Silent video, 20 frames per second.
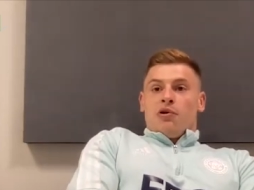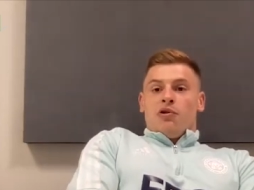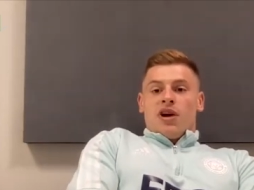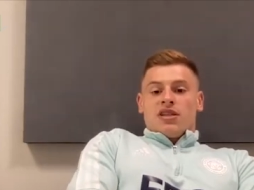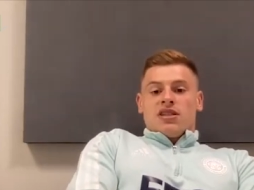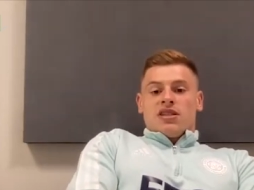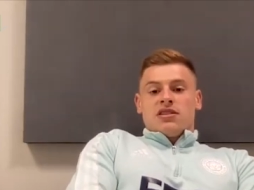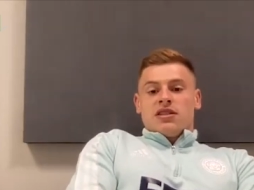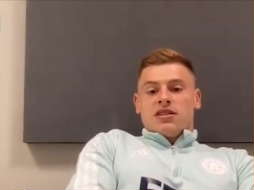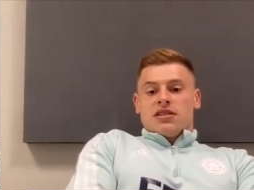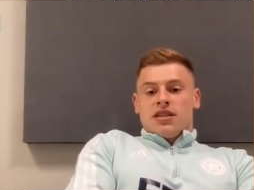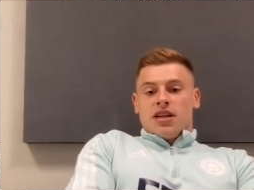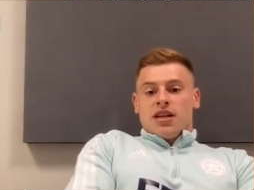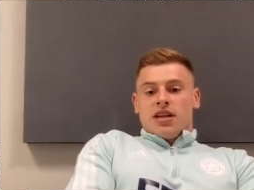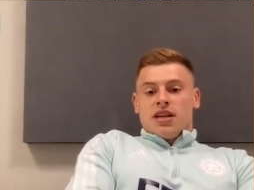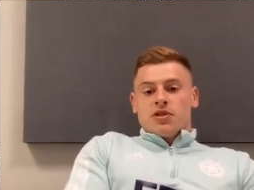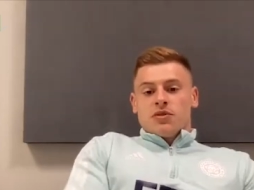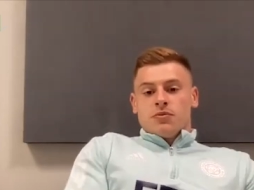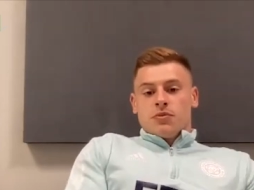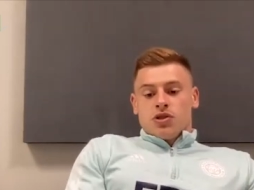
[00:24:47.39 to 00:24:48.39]
progress as a
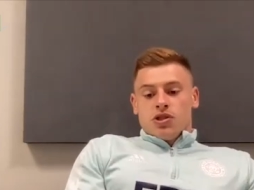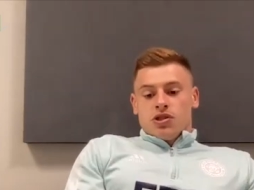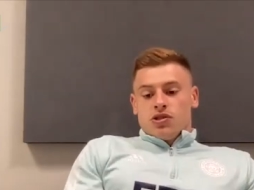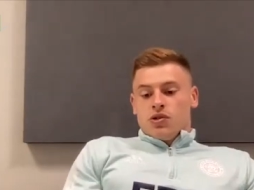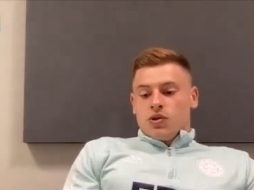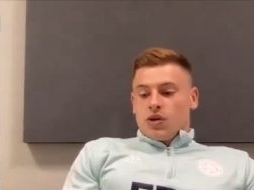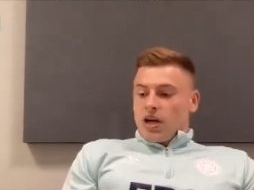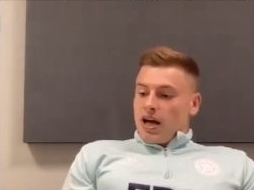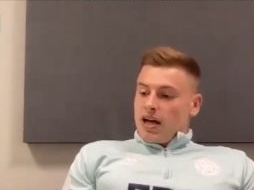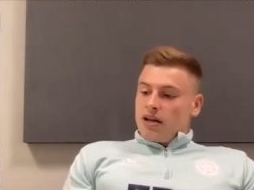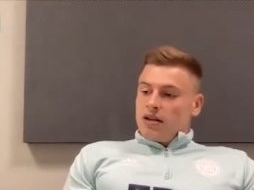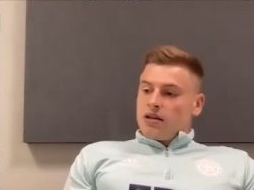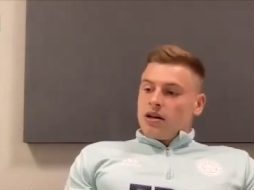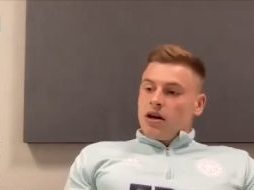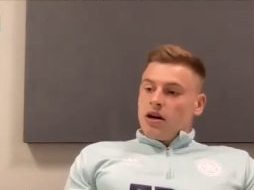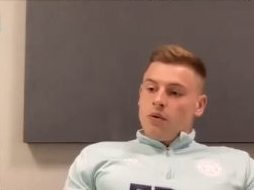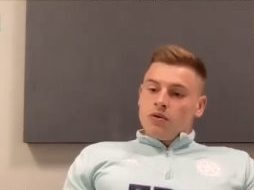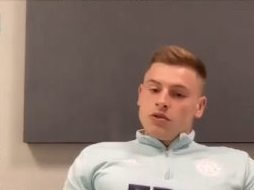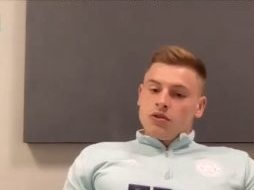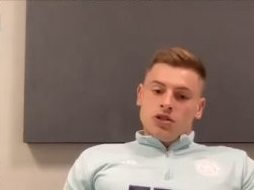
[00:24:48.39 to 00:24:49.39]
team as much as you can
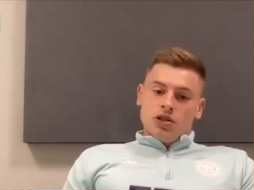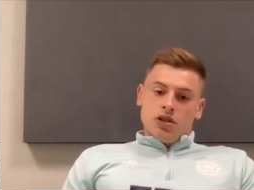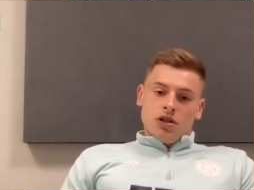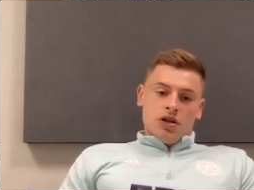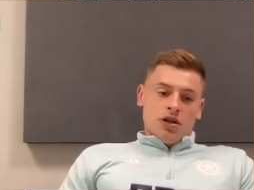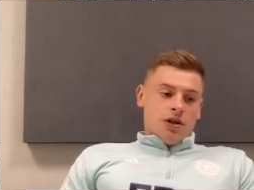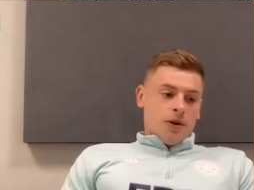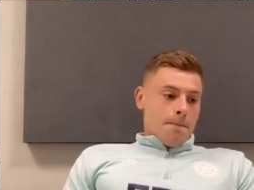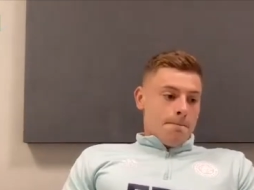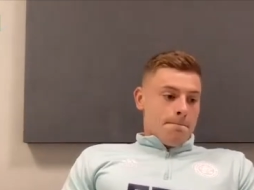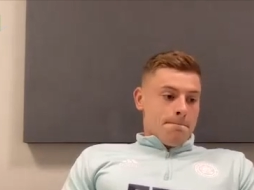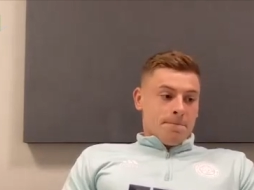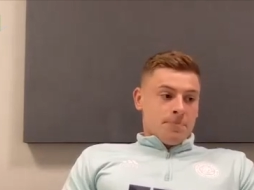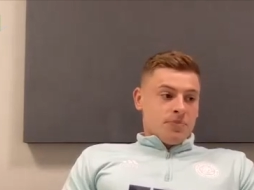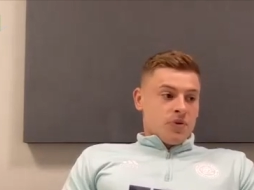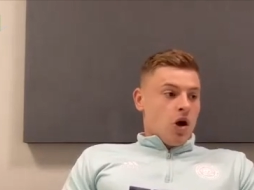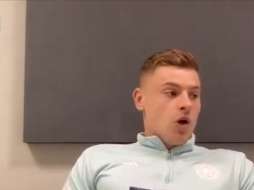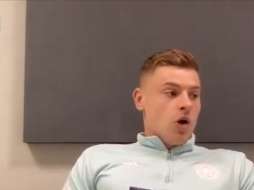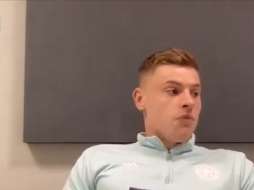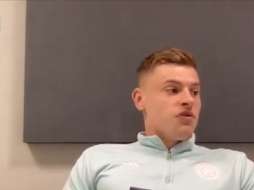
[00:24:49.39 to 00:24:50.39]
and go on to
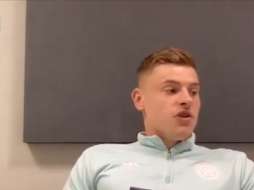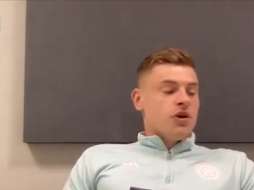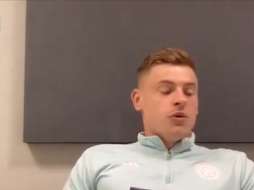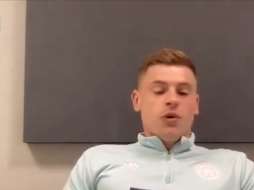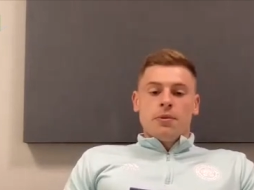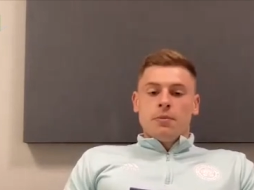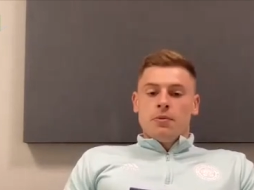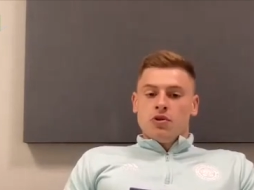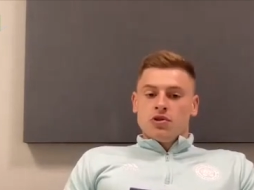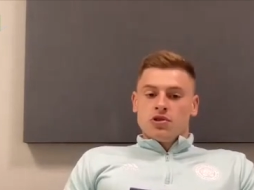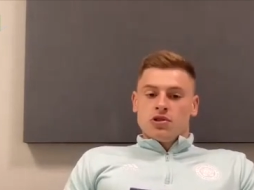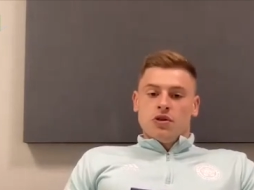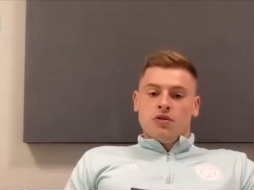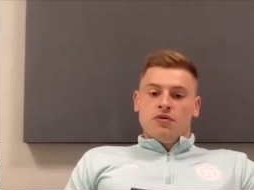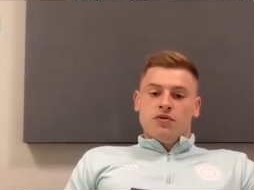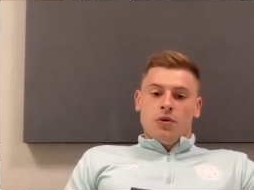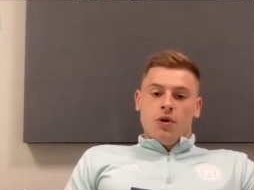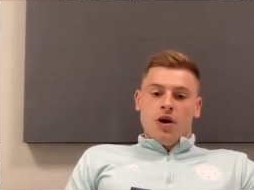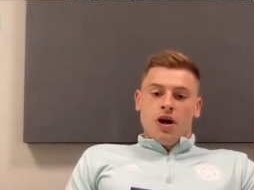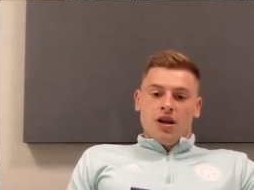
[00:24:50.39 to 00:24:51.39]
hopefully win more
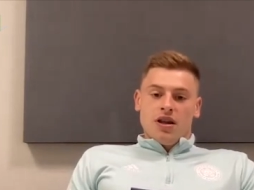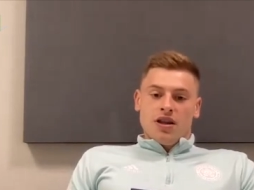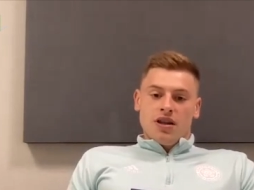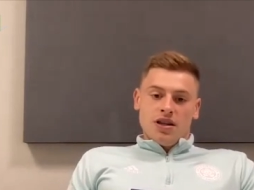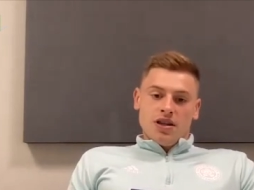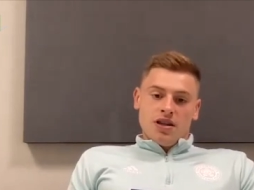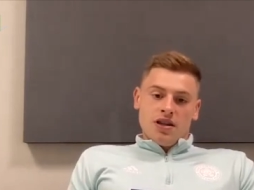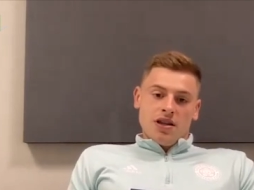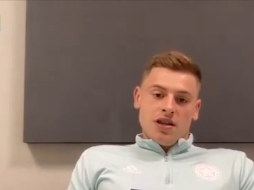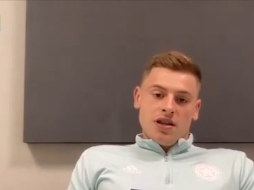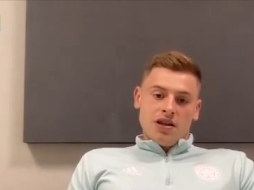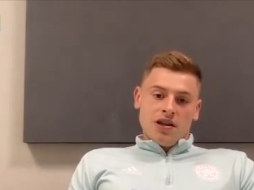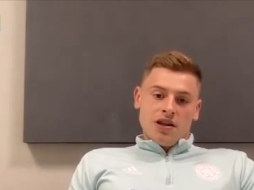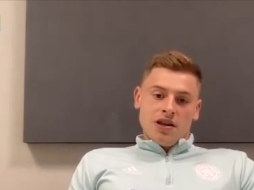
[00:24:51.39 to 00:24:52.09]
silverware.